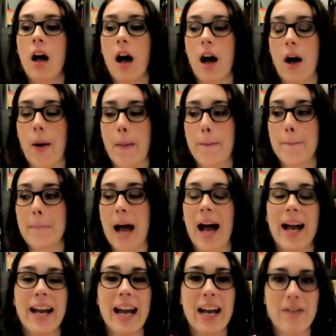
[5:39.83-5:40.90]

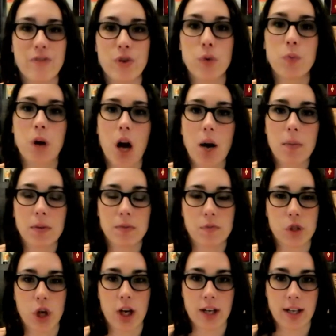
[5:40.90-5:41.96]
I have no problem
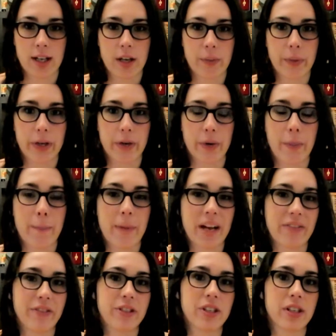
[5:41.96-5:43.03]
talking about my
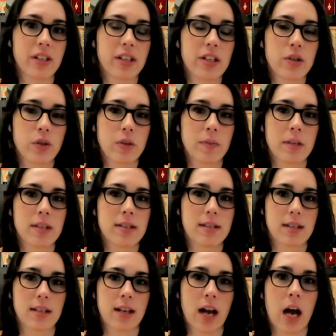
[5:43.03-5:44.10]
fertility treatments
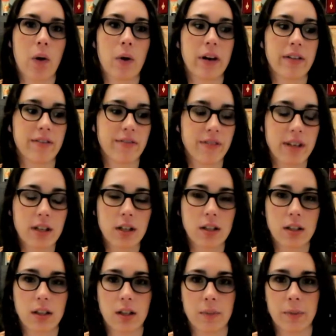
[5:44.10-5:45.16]
and how I
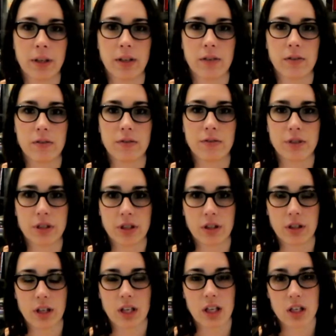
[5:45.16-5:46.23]
feel about
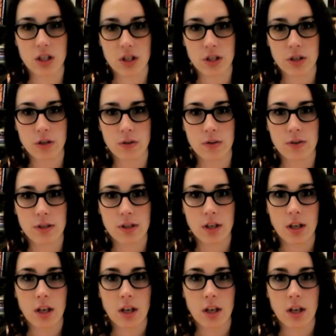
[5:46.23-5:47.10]
fertility issues.